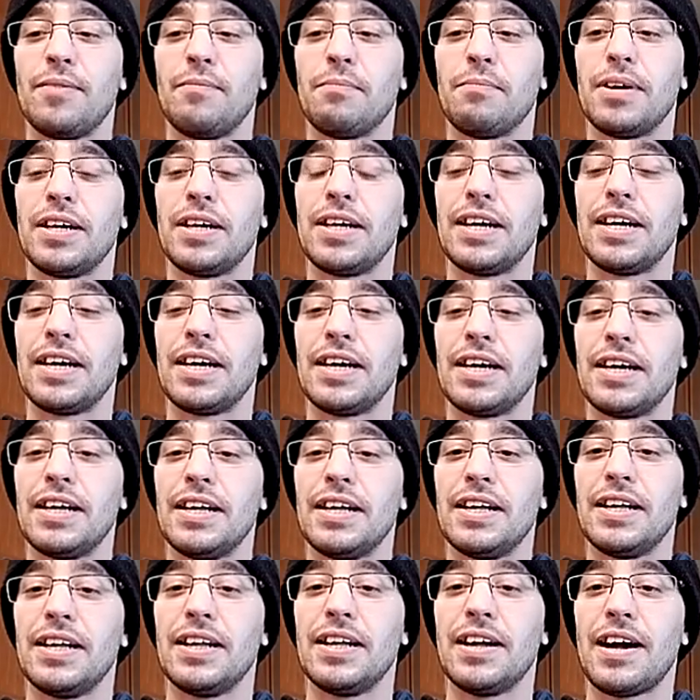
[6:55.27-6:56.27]
But
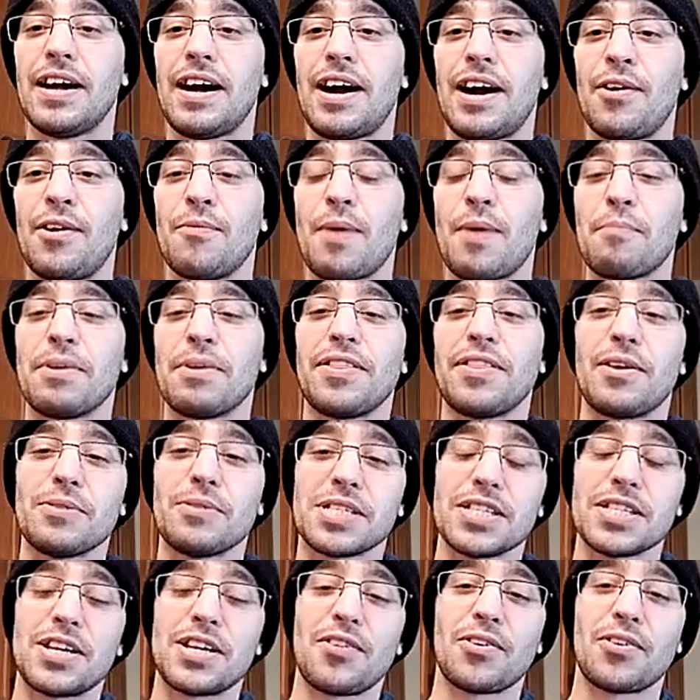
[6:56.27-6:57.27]
I remember there
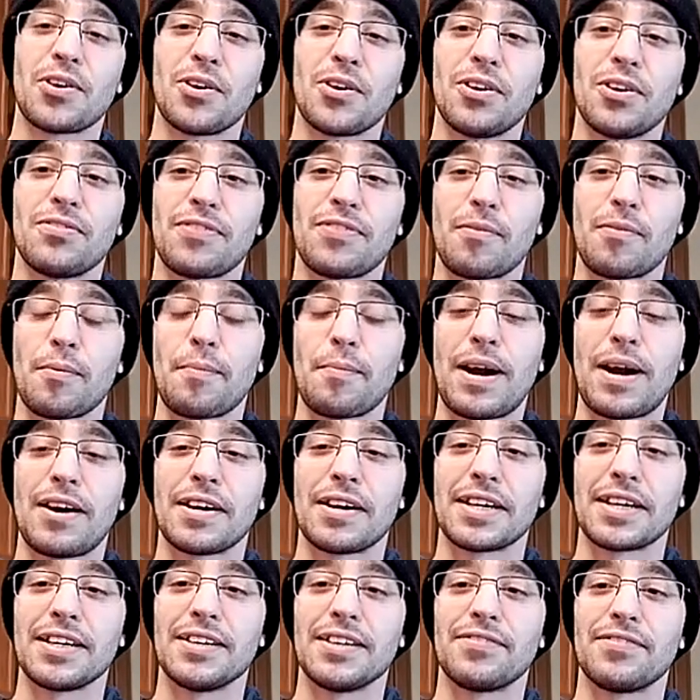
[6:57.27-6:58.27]
was another girl from
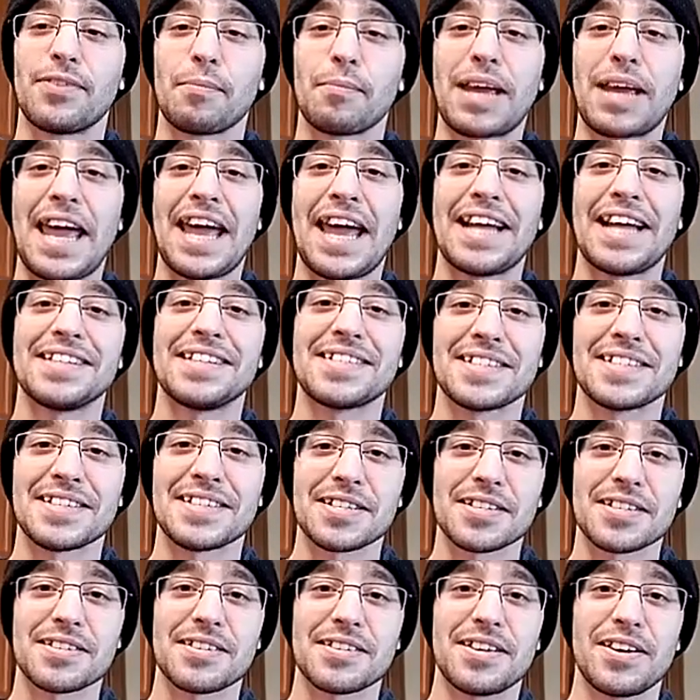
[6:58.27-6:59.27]
America, from
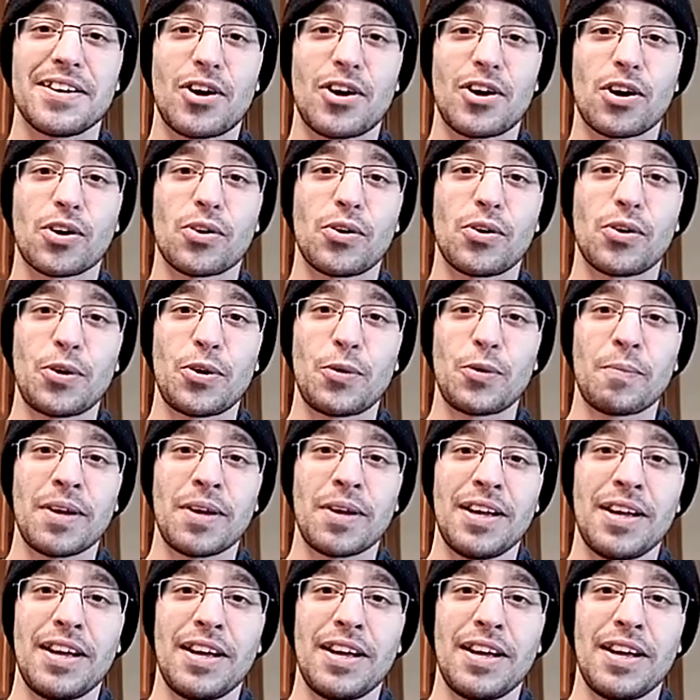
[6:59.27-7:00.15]
Kansas, in our group,